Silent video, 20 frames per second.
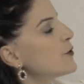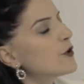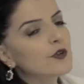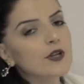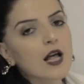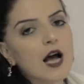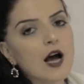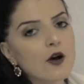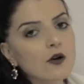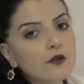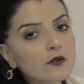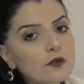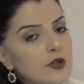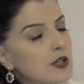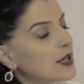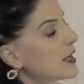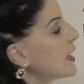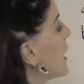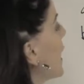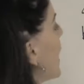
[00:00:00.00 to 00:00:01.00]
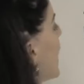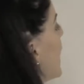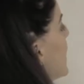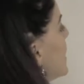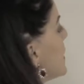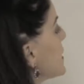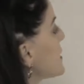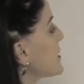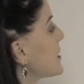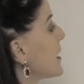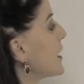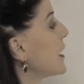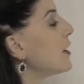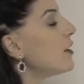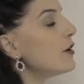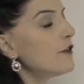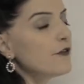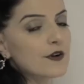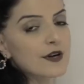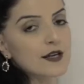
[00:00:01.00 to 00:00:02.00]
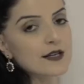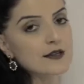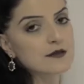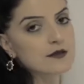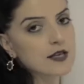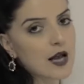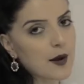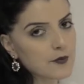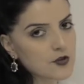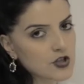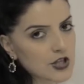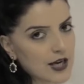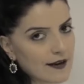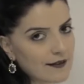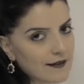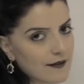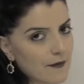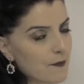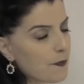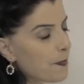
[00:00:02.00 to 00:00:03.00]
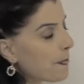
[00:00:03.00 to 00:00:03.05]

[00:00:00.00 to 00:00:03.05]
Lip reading: pronoun instead of subject.